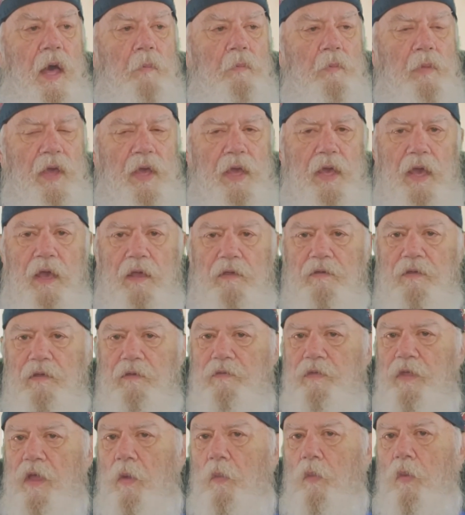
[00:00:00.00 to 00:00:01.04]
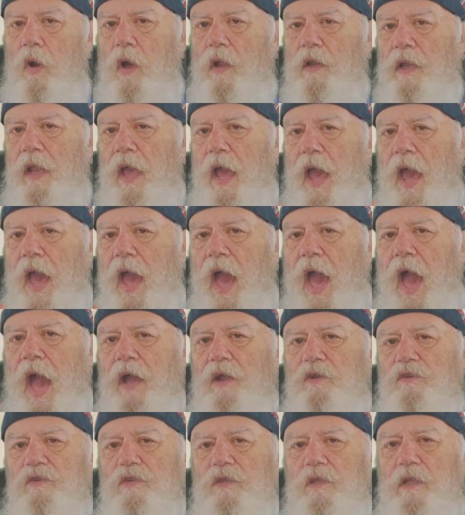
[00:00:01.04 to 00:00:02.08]
because if they wanted to
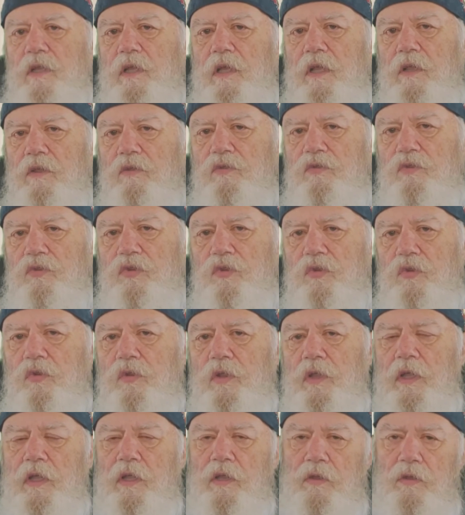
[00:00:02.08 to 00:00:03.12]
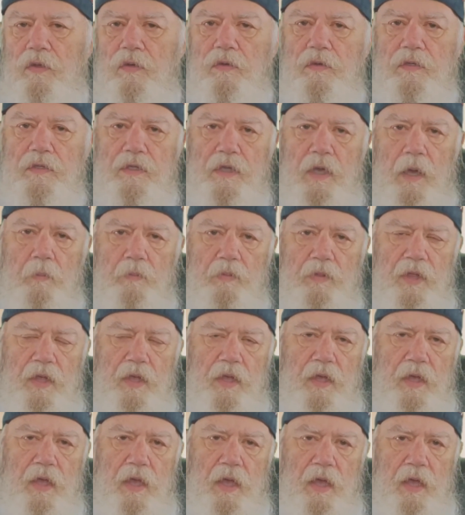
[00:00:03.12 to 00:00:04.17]
actually, truly do
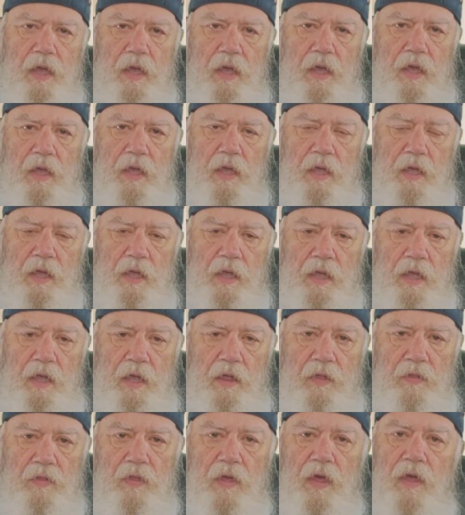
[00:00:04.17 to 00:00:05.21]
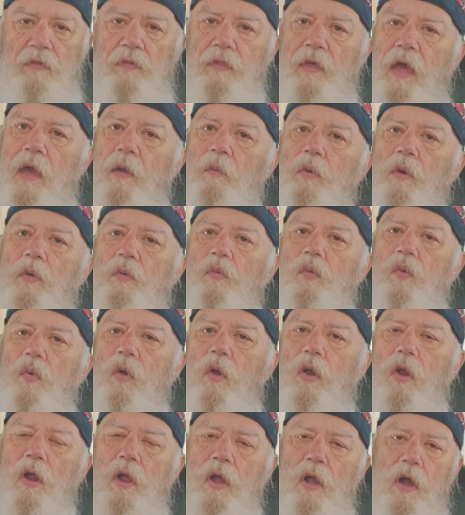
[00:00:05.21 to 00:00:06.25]
something, then they would
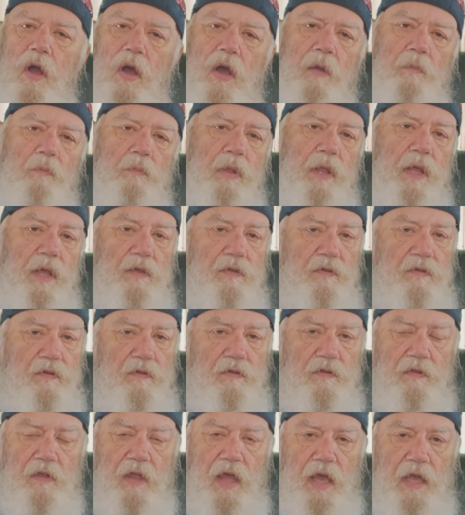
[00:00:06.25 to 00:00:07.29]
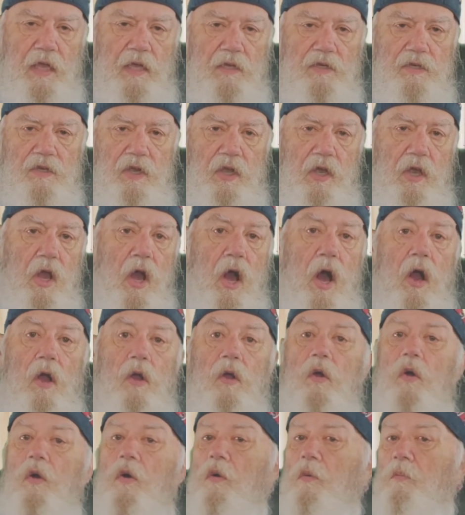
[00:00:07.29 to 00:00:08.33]
work on places like
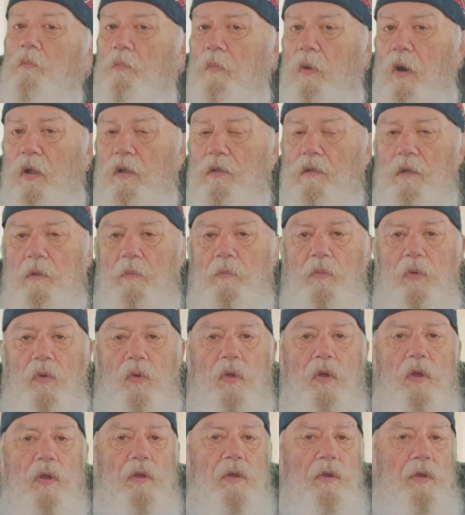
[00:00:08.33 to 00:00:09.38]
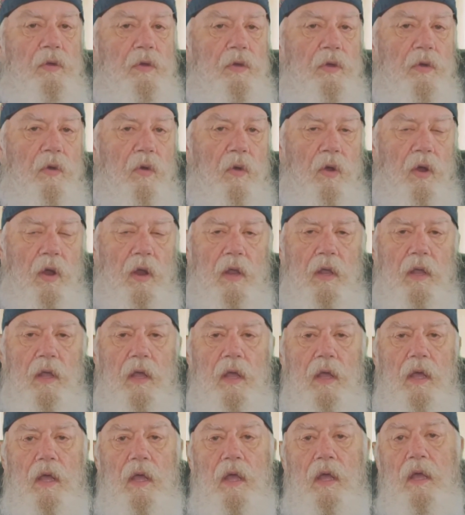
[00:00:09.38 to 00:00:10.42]
Chicago, Baltimore, New York,
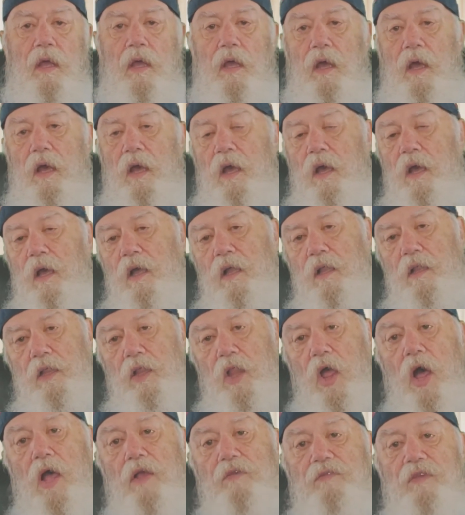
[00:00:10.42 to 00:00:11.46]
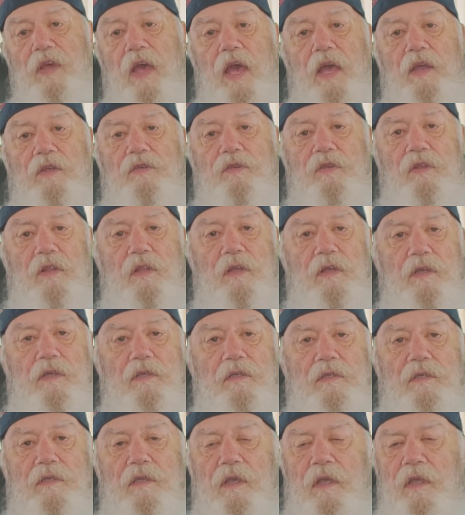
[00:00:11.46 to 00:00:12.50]
Los
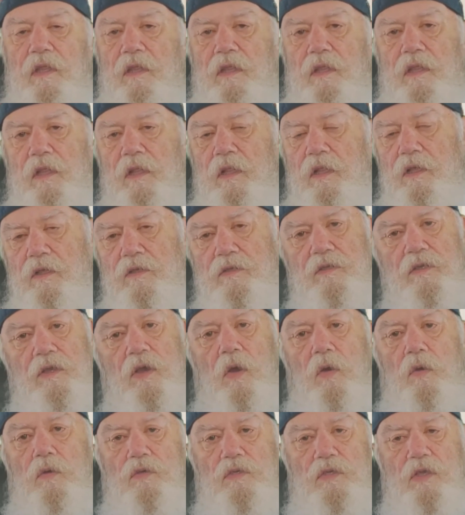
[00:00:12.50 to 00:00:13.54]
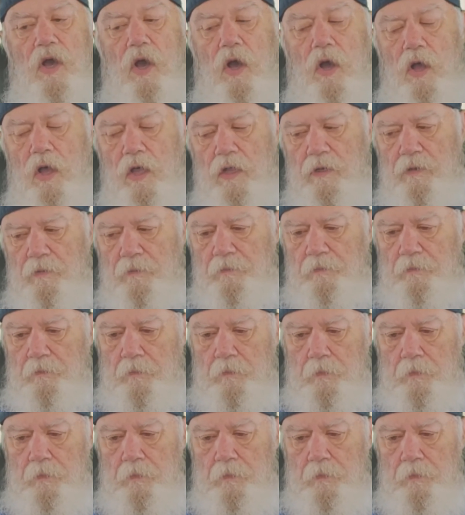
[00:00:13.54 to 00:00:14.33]
Angeles, and the list goes on,